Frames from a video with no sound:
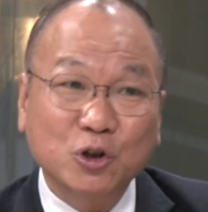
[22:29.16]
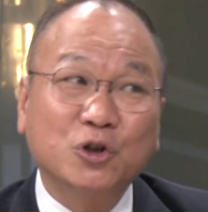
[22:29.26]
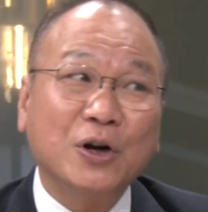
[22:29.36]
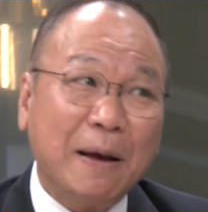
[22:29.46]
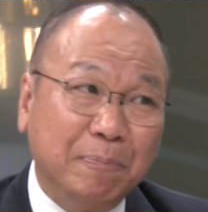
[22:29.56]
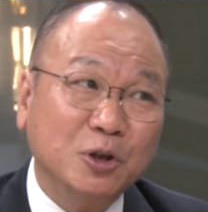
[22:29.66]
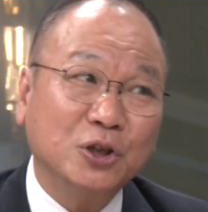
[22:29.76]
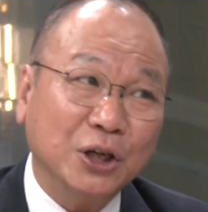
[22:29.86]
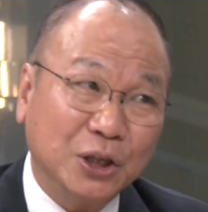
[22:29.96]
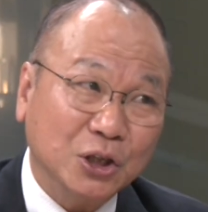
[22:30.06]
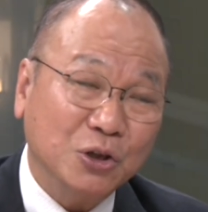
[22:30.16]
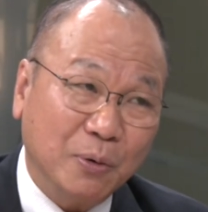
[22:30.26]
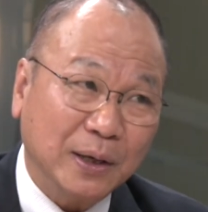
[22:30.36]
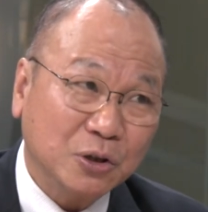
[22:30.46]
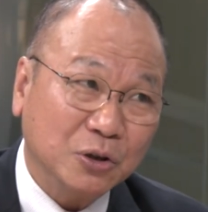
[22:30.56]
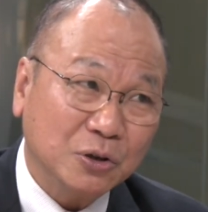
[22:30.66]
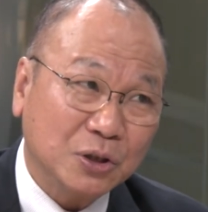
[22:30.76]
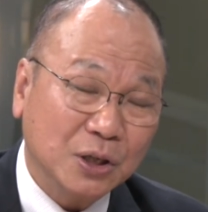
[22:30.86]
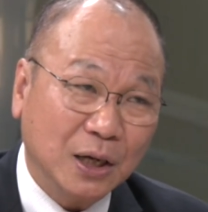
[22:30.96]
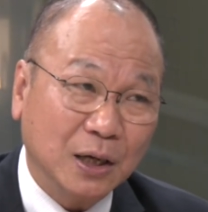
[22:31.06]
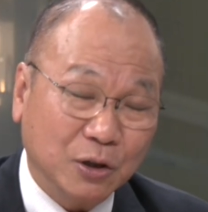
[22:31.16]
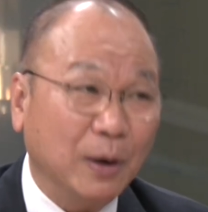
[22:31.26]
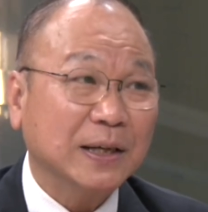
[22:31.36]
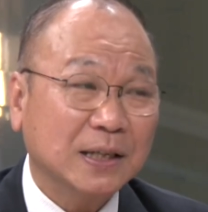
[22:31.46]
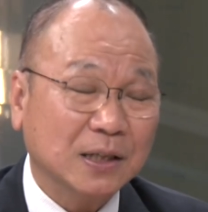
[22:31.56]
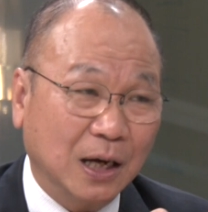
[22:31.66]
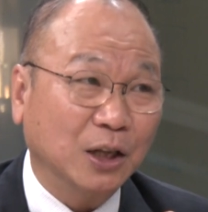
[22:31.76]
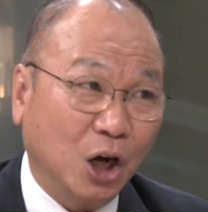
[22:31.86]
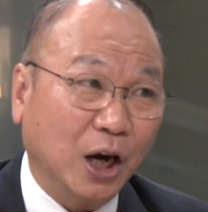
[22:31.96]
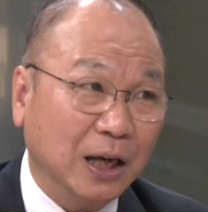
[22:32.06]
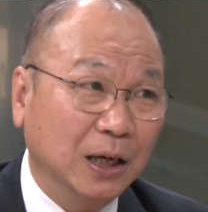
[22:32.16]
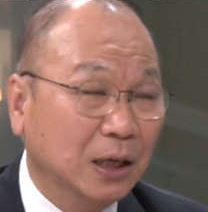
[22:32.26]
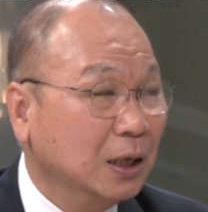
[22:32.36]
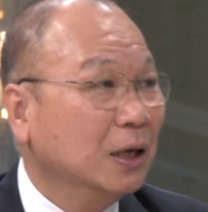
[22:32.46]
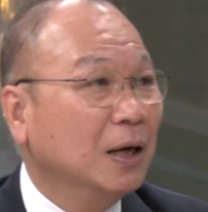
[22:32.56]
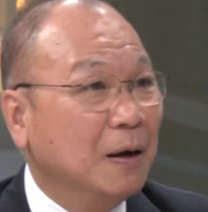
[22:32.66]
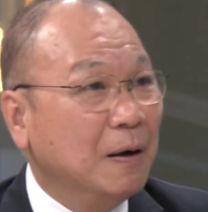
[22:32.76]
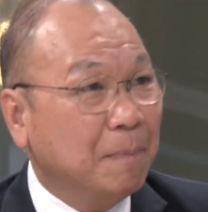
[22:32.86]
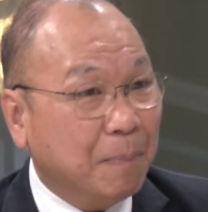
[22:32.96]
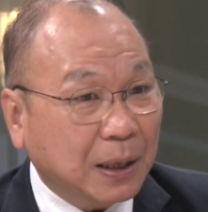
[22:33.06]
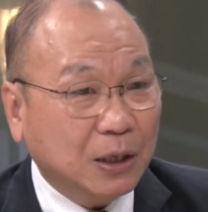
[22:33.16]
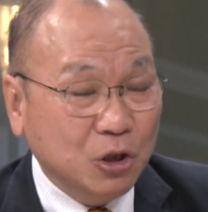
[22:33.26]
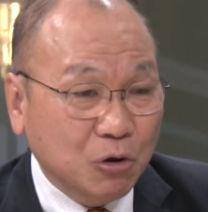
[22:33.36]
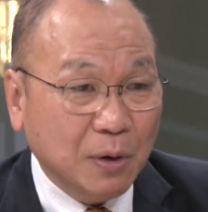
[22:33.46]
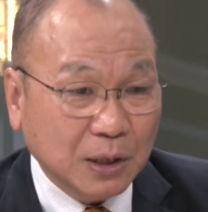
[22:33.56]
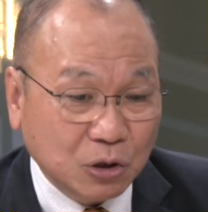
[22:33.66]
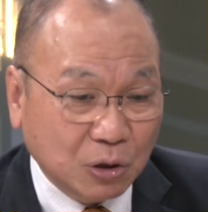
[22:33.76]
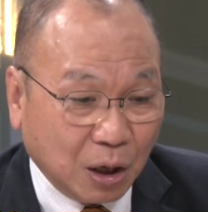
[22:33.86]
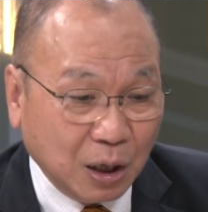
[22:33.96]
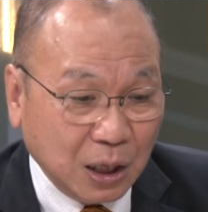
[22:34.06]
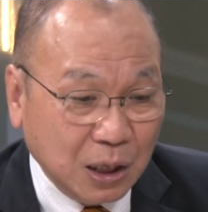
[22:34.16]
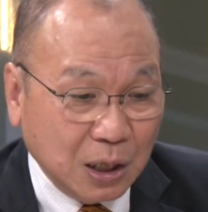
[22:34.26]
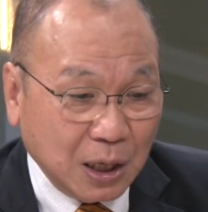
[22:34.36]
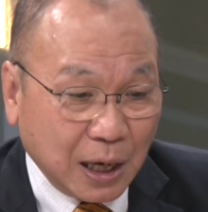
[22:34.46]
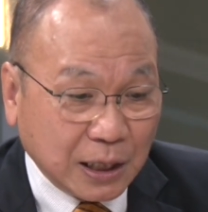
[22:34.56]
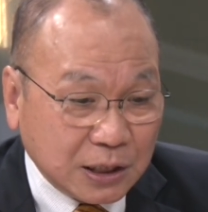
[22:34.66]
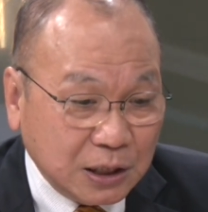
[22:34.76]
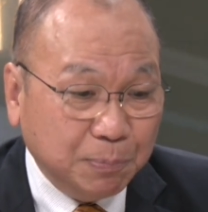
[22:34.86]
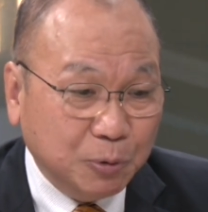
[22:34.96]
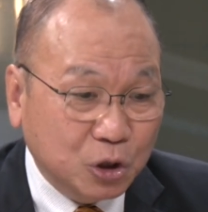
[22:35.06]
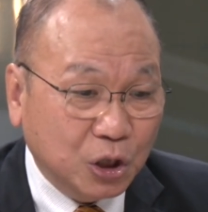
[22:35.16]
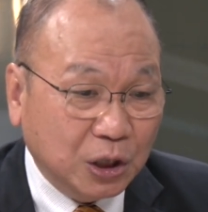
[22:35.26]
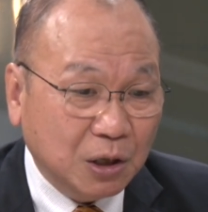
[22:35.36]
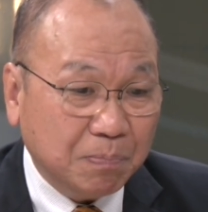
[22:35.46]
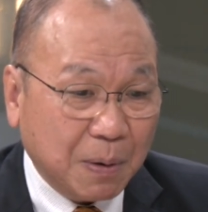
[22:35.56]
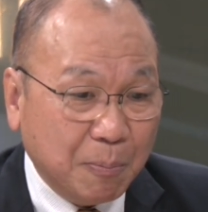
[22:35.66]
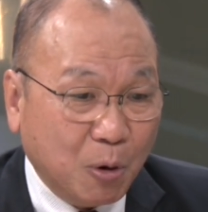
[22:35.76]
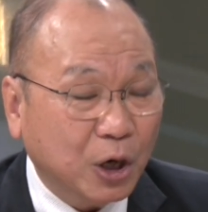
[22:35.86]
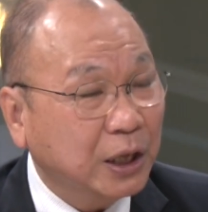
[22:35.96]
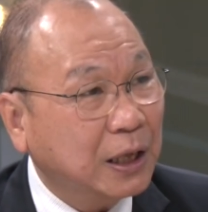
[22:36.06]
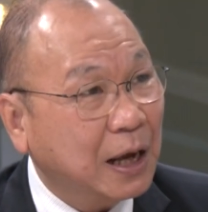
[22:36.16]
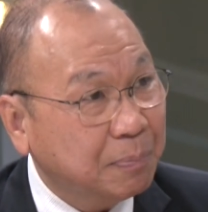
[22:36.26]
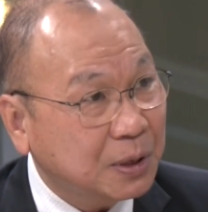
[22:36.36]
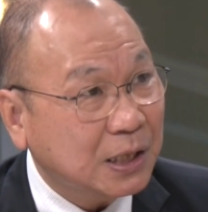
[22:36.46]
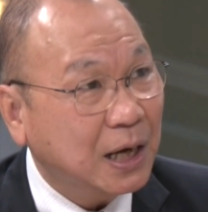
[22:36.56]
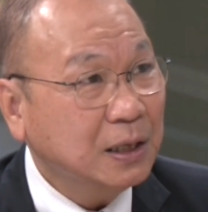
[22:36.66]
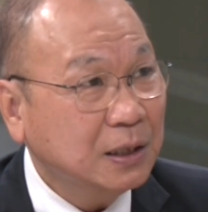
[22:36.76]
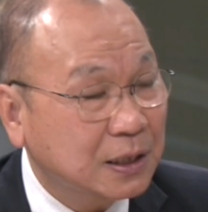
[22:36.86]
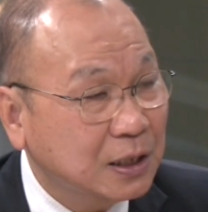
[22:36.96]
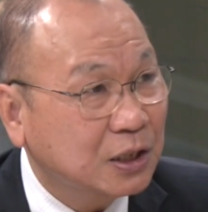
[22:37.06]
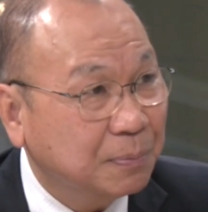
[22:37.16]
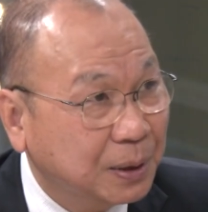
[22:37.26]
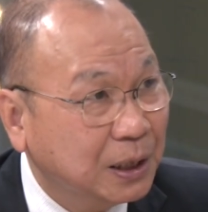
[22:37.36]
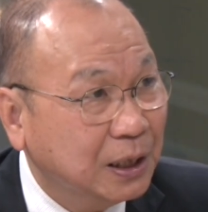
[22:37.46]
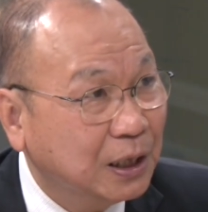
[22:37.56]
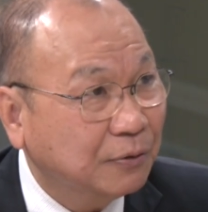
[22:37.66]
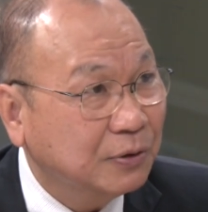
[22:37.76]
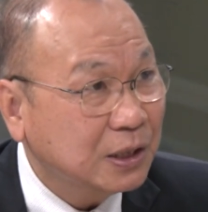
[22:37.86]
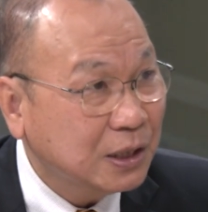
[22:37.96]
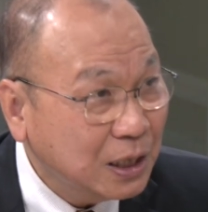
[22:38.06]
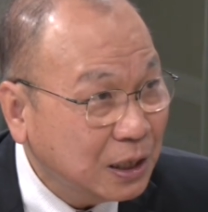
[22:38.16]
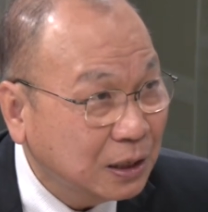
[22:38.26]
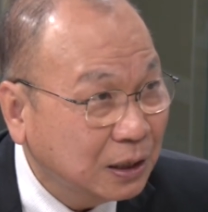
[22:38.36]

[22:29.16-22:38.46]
should appreciate the US goods, US dollar. But the US dollar has depreciated by more than 10% since the beginning of this year.